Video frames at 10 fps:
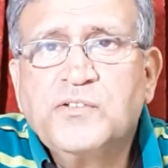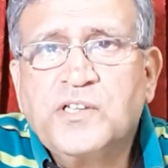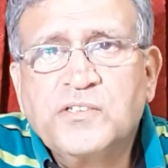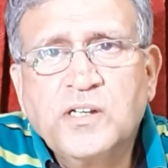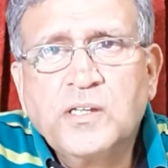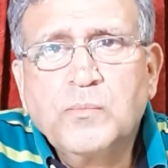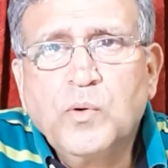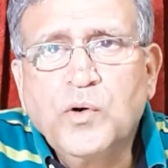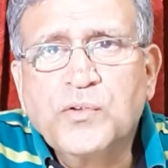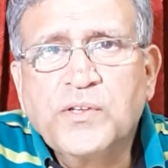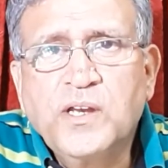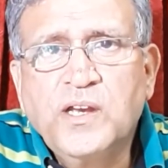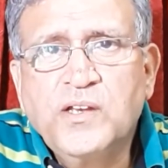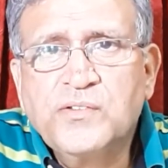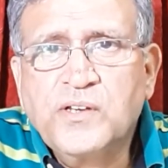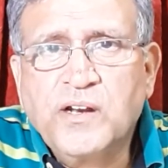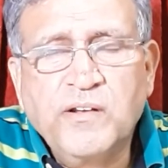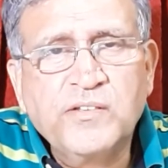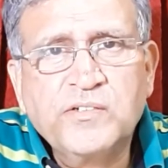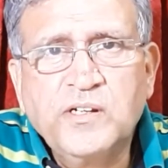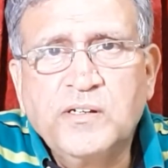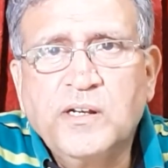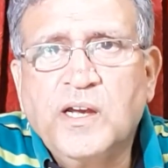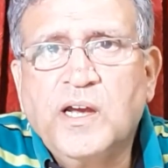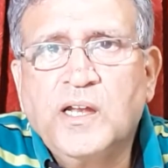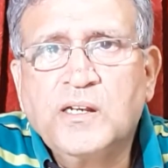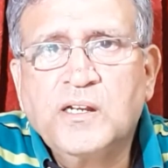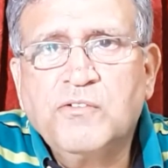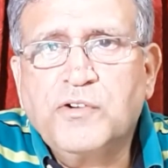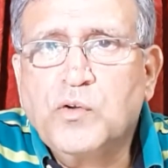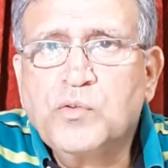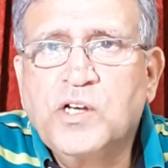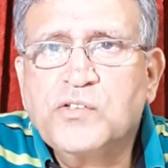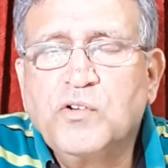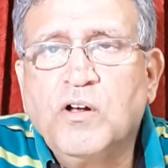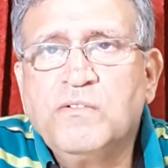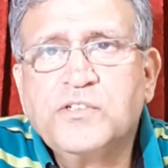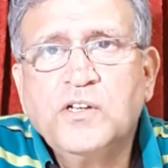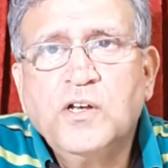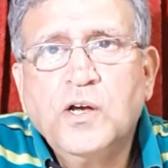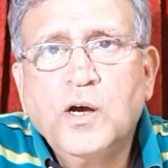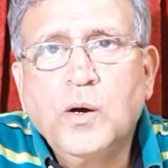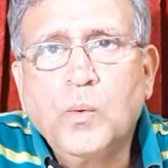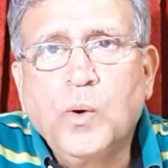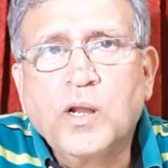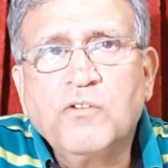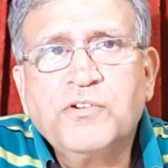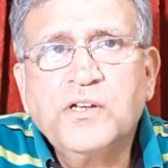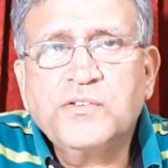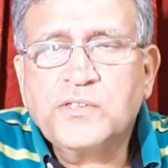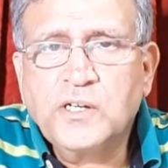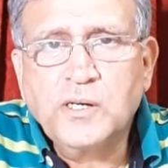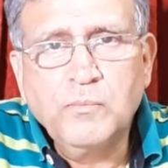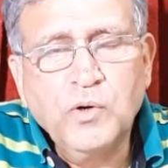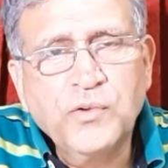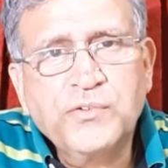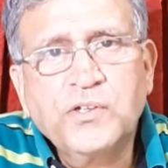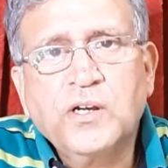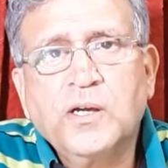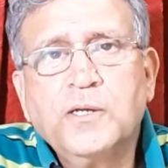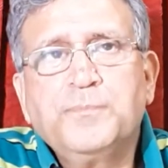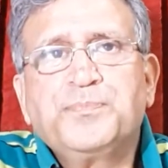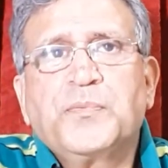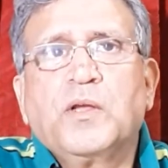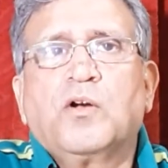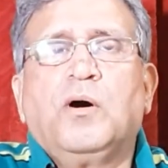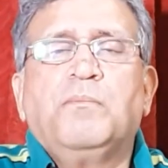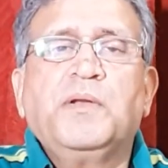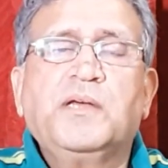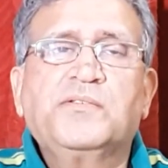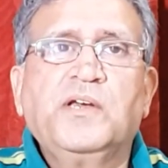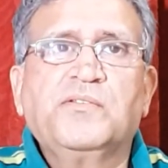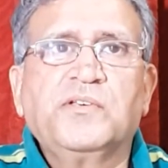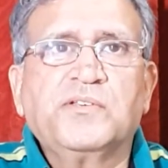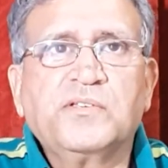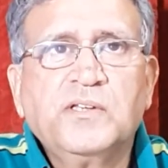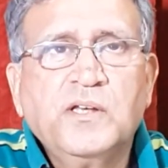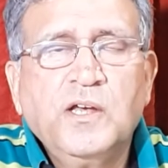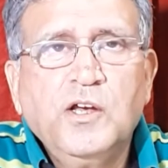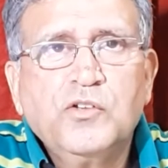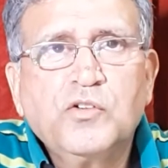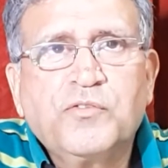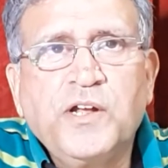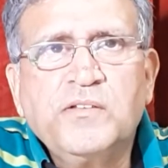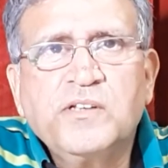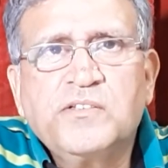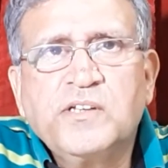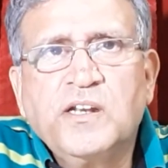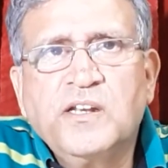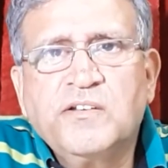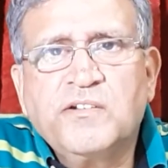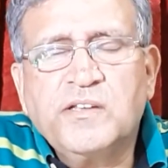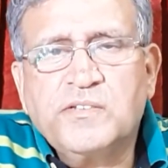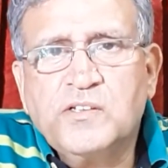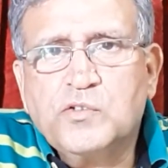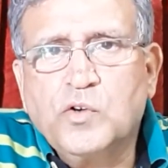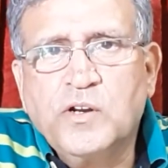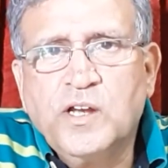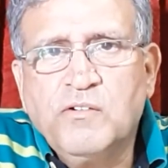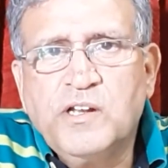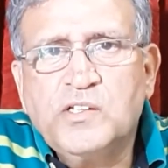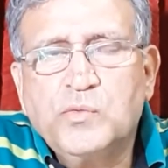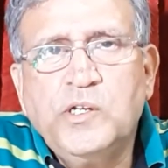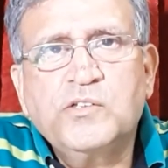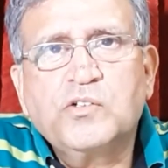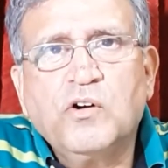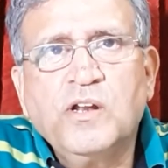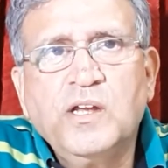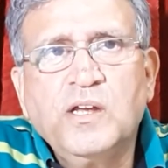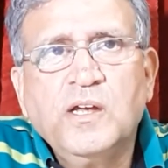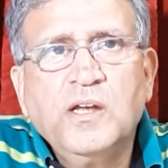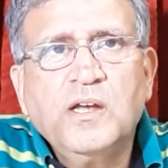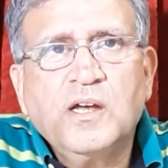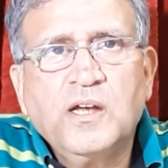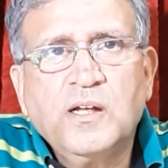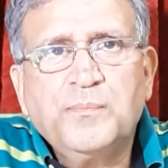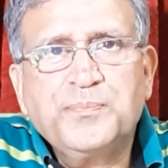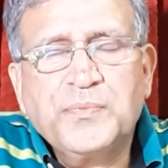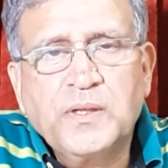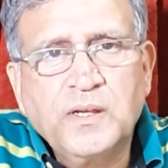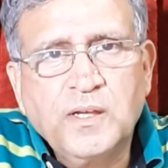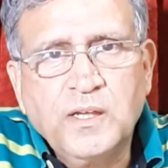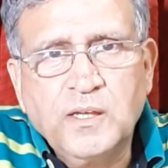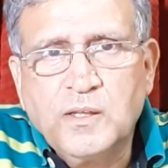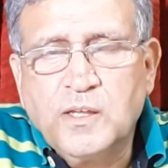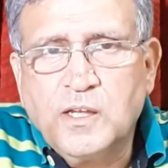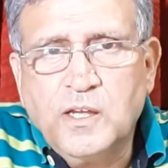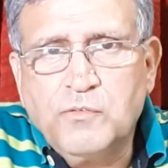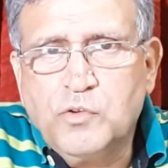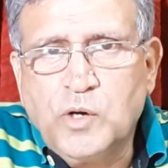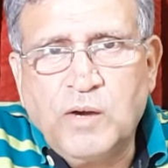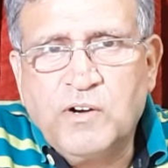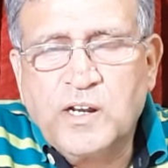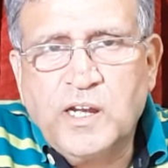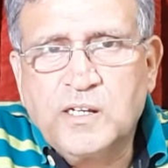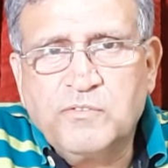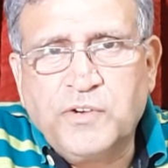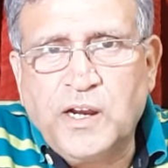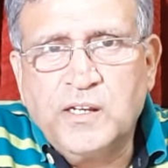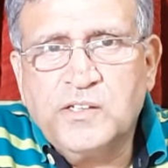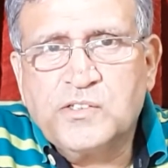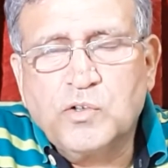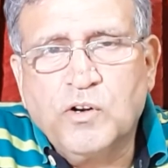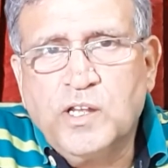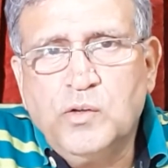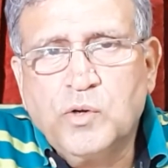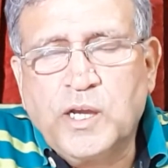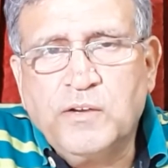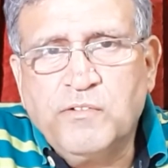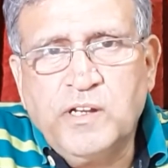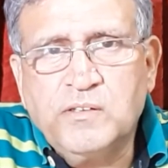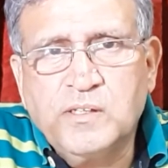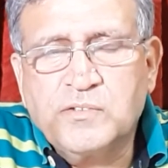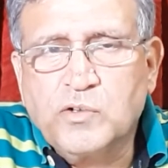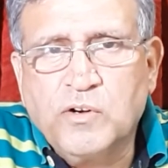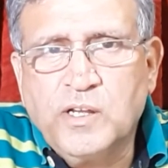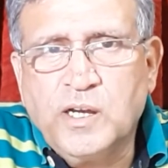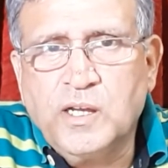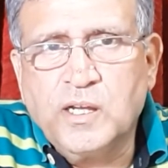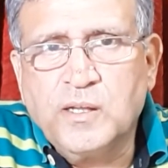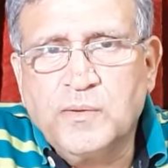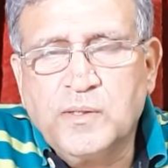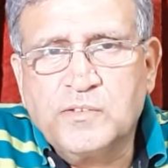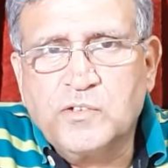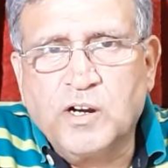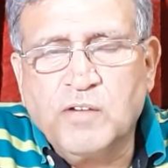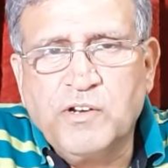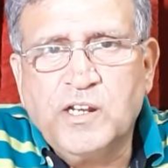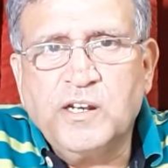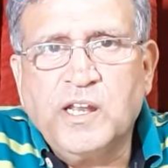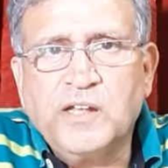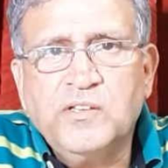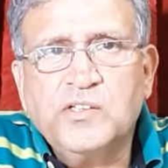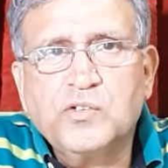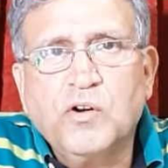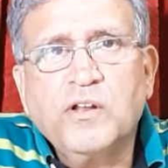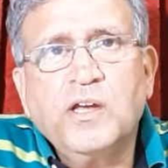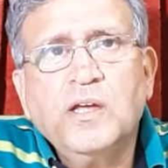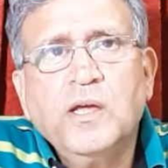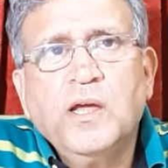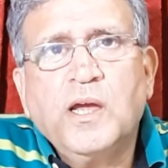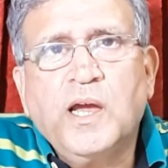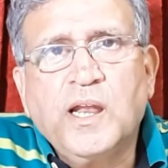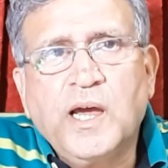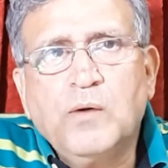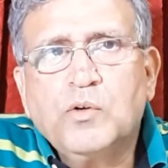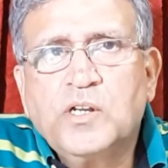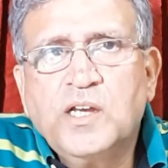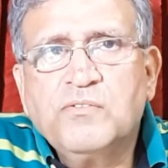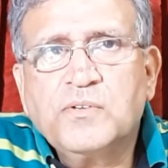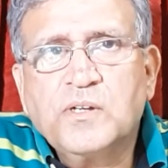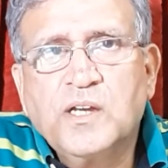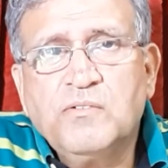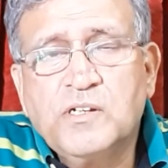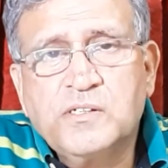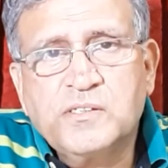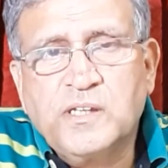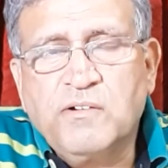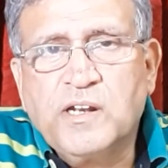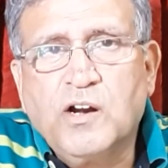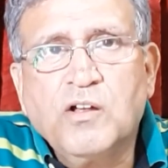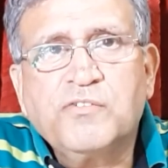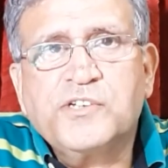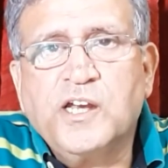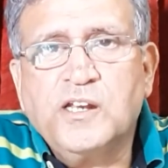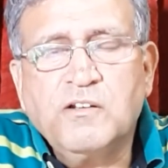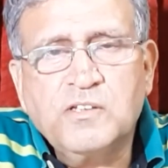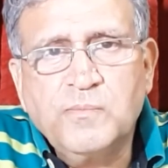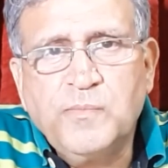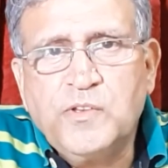Sasadhar Bose is arrested and Feluda solves one of his most complex cases. So friends, it's an interesting story, a very sweet story. If you ever find this story, you can read the story. It's not a very lengthy story, and I would give it 7 out of 10.